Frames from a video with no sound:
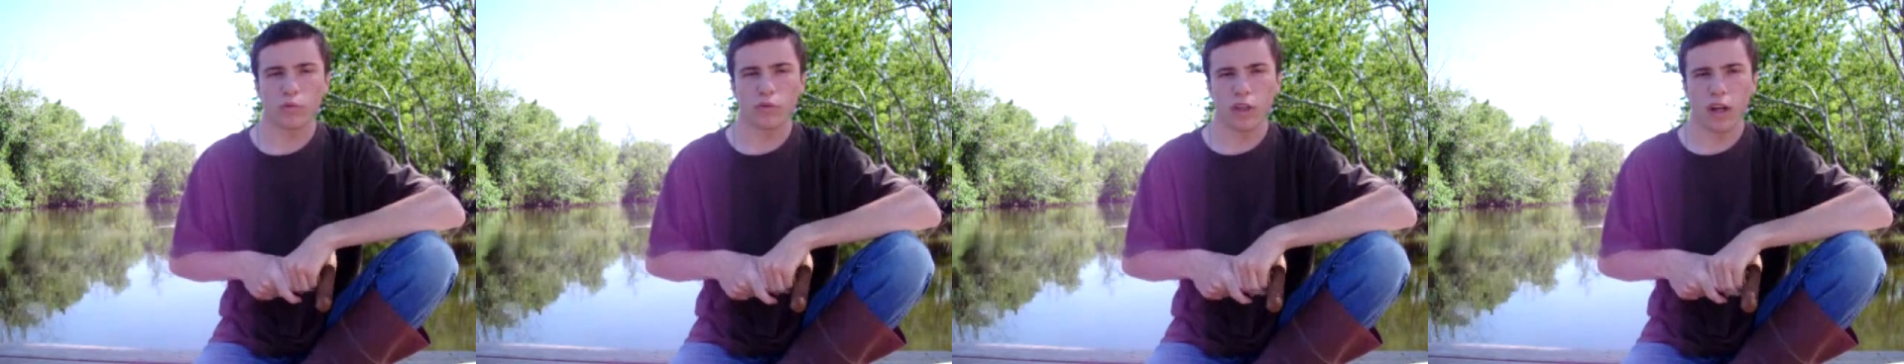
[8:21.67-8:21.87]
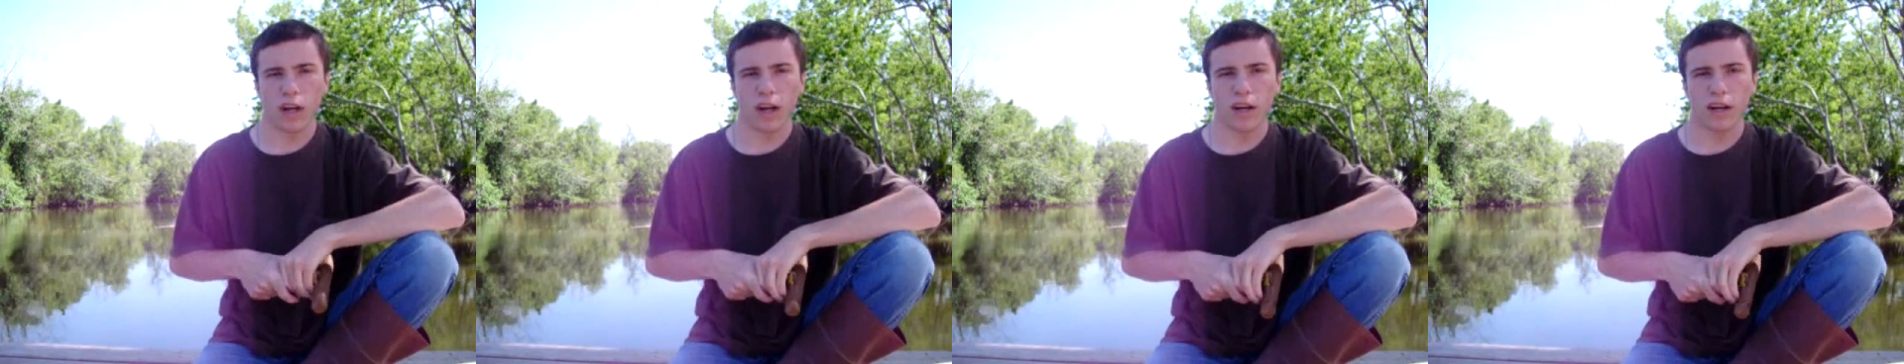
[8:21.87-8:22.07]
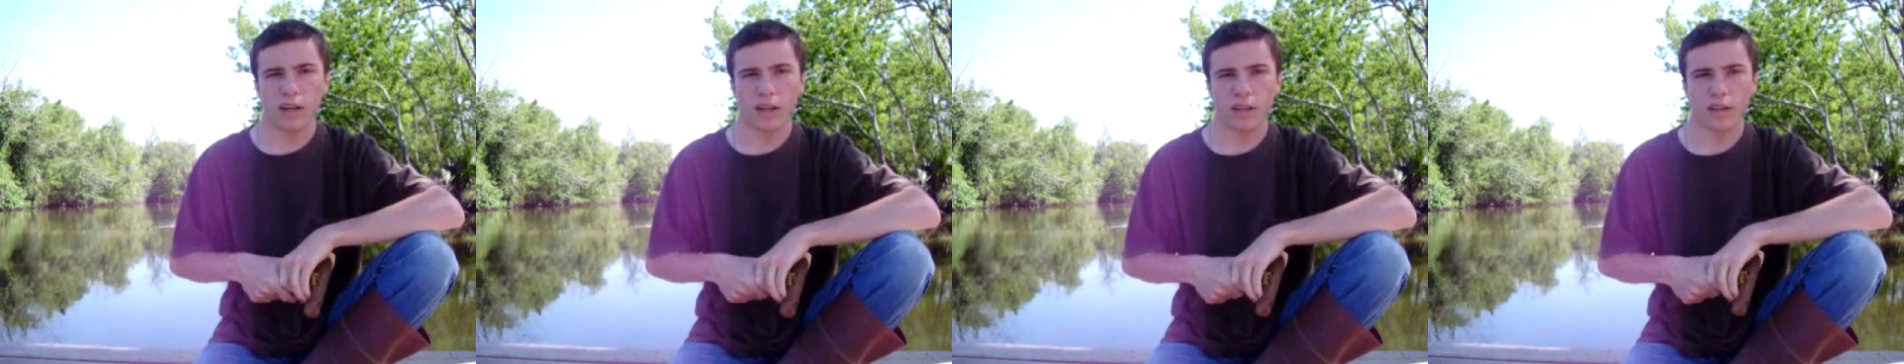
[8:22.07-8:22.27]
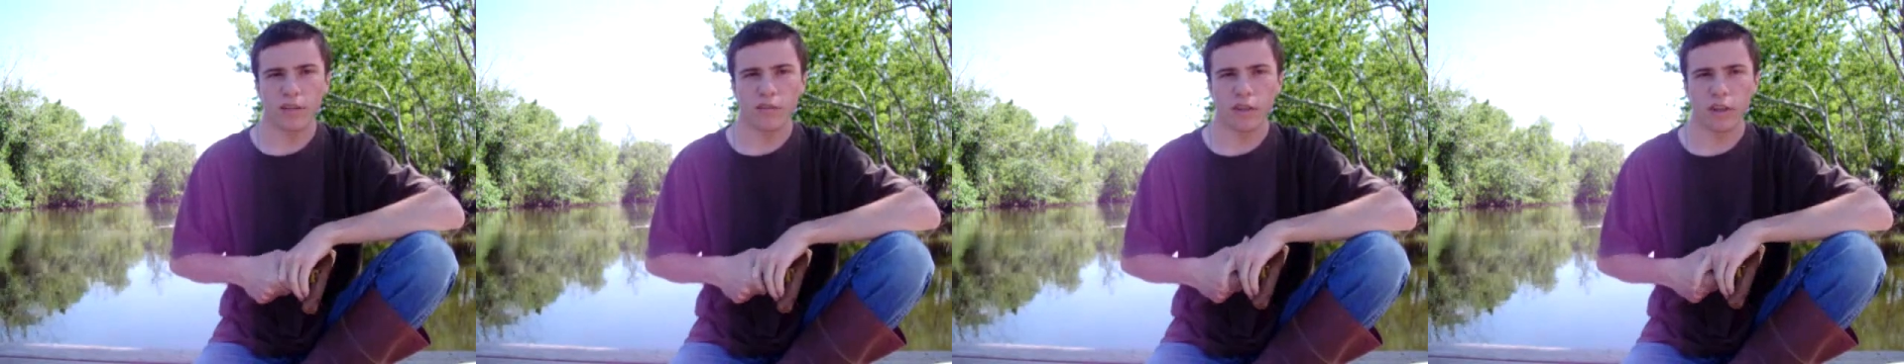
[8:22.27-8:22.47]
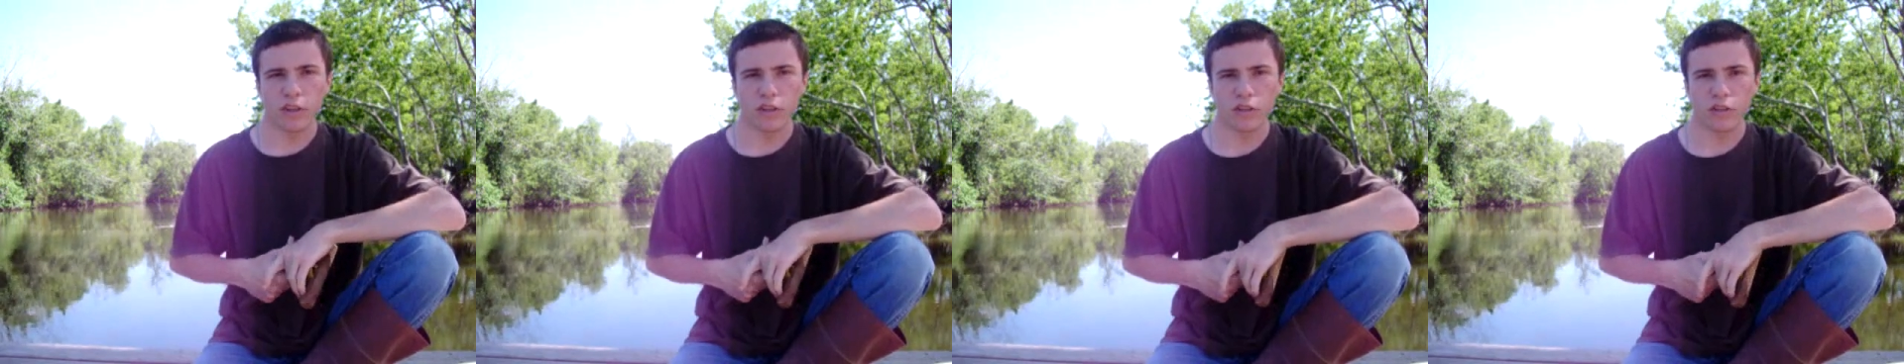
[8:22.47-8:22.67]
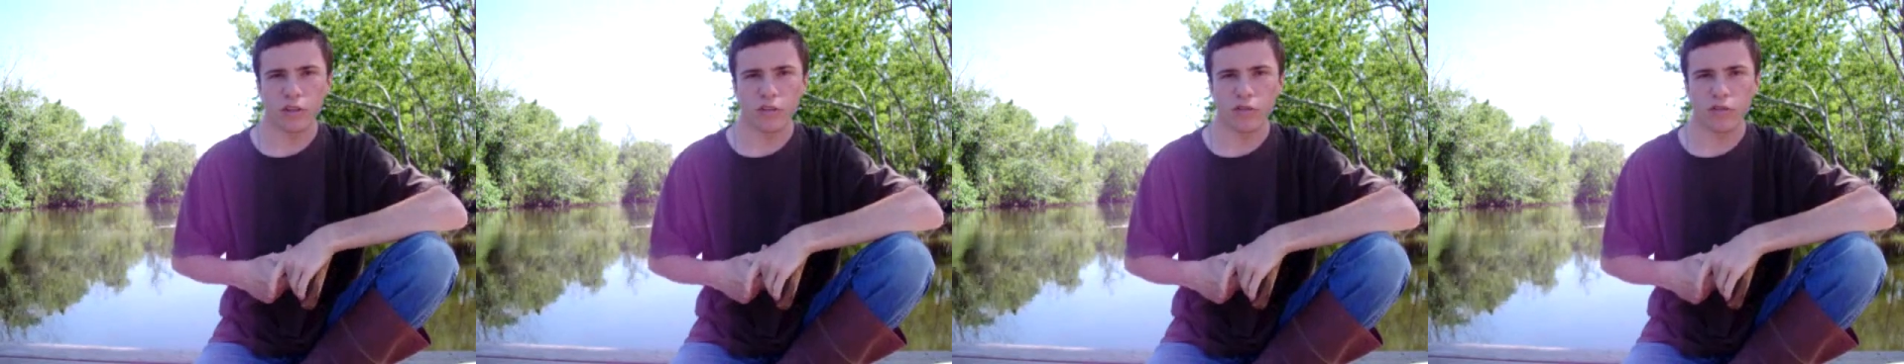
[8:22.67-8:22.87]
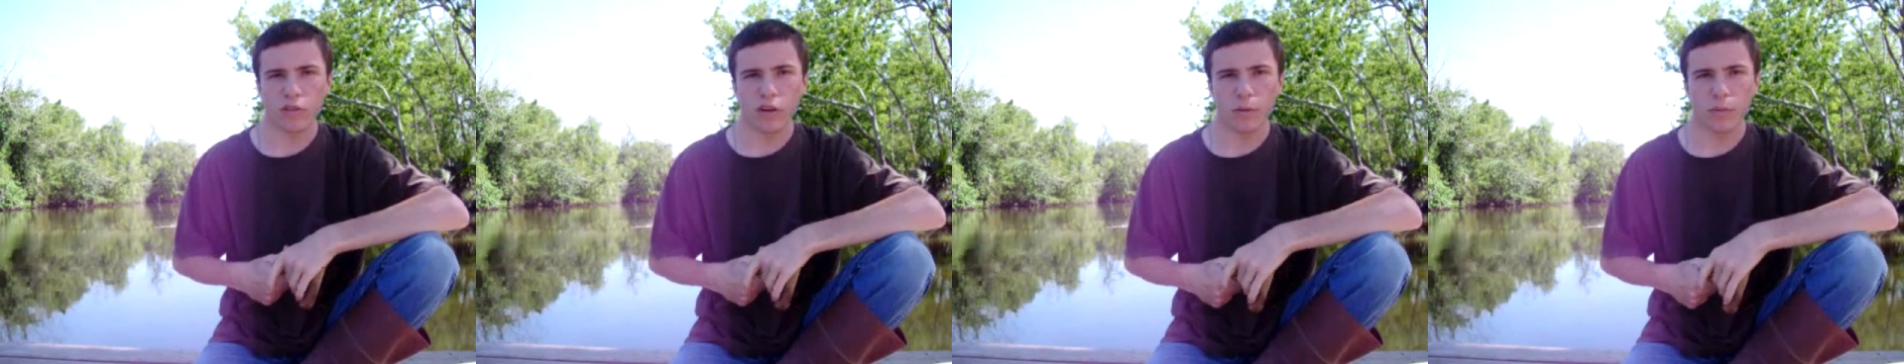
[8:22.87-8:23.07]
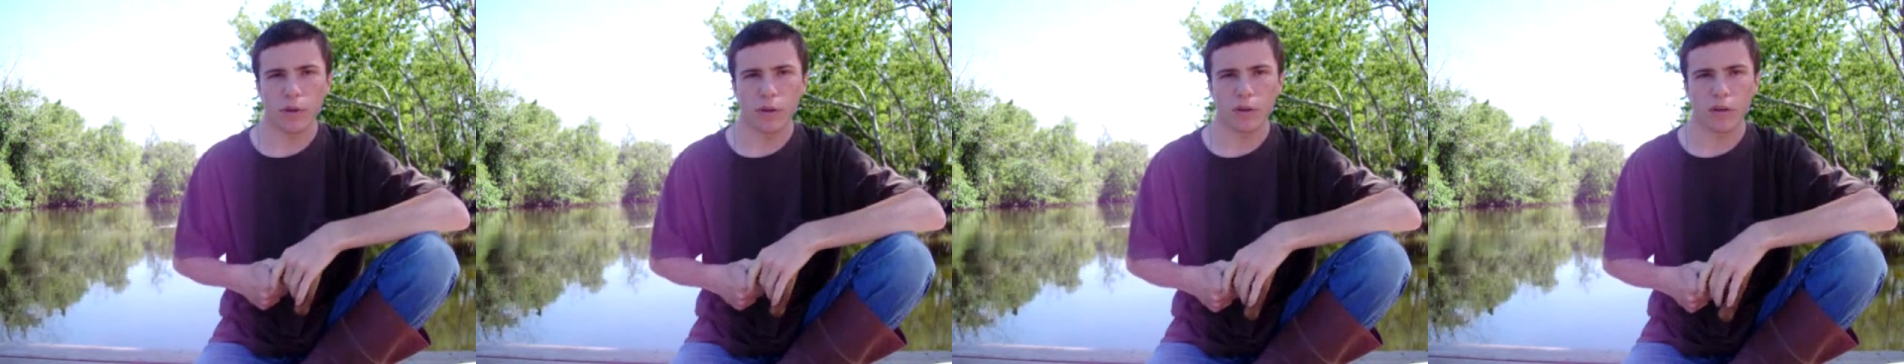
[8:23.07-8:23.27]
die eventually
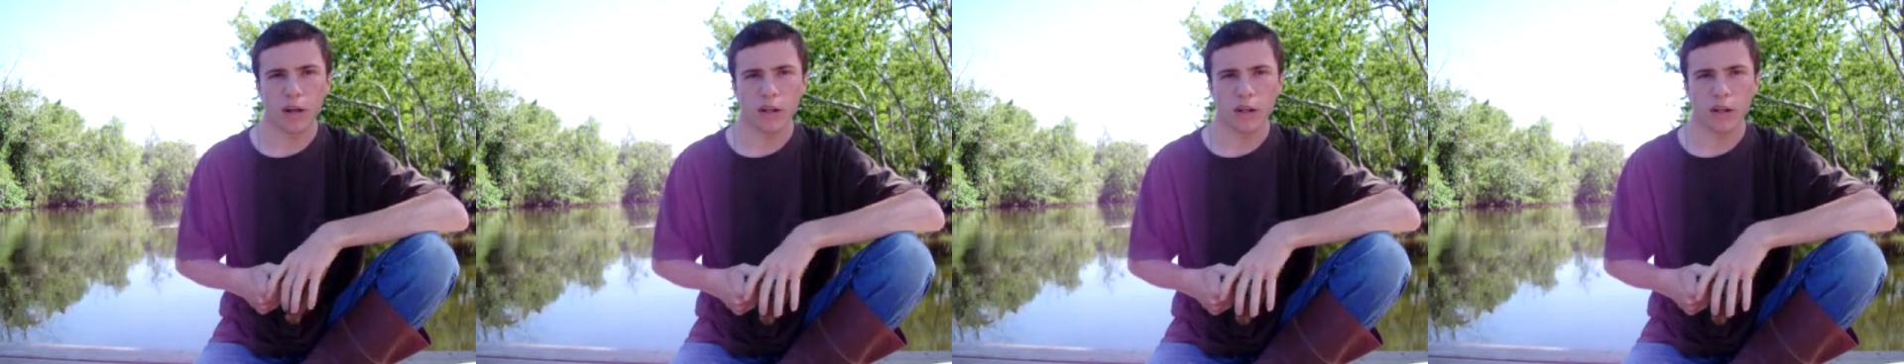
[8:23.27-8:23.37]
from it.